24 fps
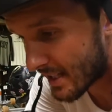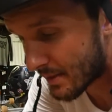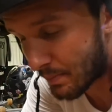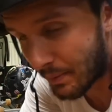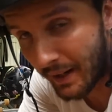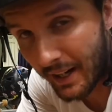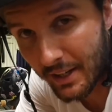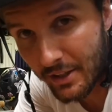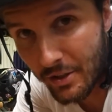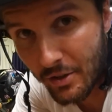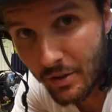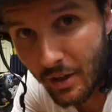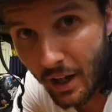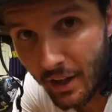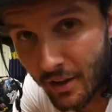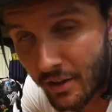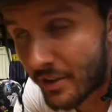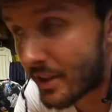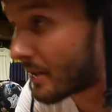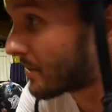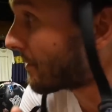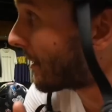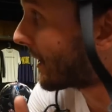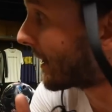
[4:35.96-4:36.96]
is brand new other
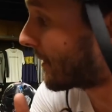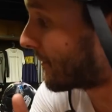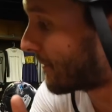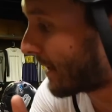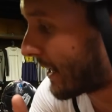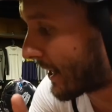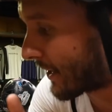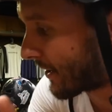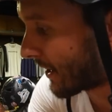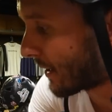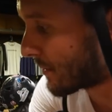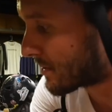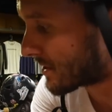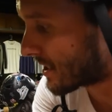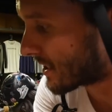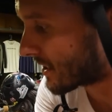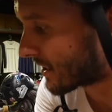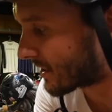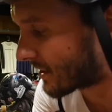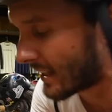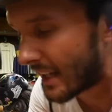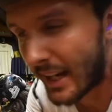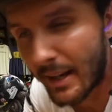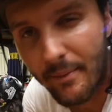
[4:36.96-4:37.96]
than my grips
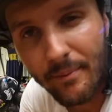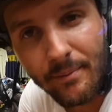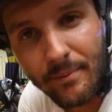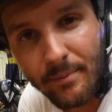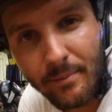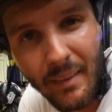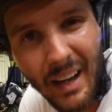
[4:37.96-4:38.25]
and clamp.